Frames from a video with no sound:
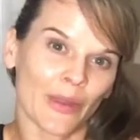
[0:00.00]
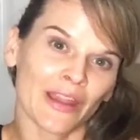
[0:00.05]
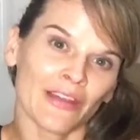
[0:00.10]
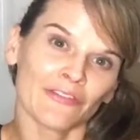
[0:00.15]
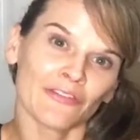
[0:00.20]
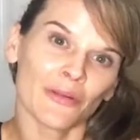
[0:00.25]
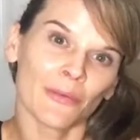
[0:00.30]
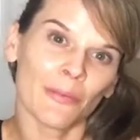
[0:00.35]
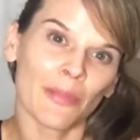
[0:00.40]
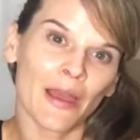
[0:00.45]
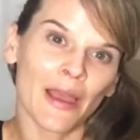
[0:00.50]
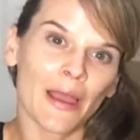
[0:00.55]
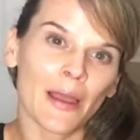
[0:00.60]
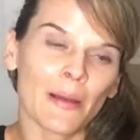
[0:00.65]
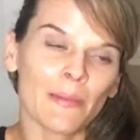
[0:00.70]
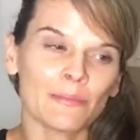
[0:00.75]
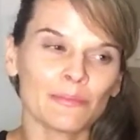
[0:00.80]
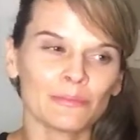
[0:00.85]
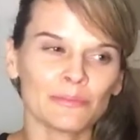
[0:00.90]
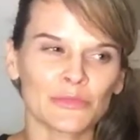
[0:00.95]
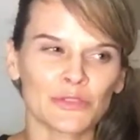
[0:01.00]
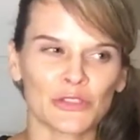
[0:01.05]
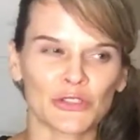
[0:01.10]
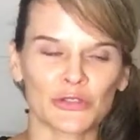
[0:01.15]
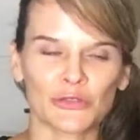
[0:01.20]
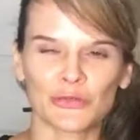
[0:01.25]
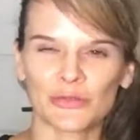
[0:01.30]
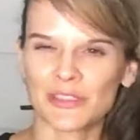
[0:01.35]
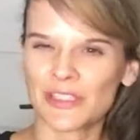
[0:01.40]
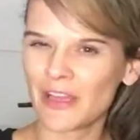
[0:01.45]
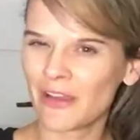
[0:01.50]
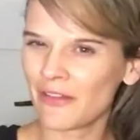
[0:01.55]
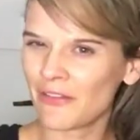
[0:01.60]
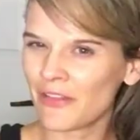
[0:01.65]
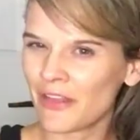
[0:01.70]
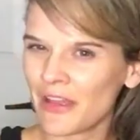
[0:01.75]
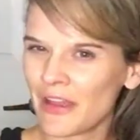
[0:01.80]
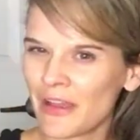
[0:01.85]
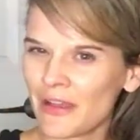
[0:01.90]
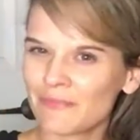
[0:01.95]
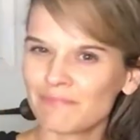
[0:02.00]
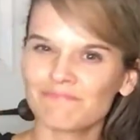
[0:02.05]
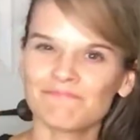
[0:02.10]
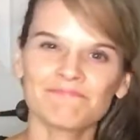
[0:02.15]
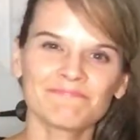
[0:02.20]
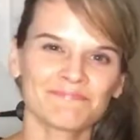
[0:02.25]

away from them? Do you tell them?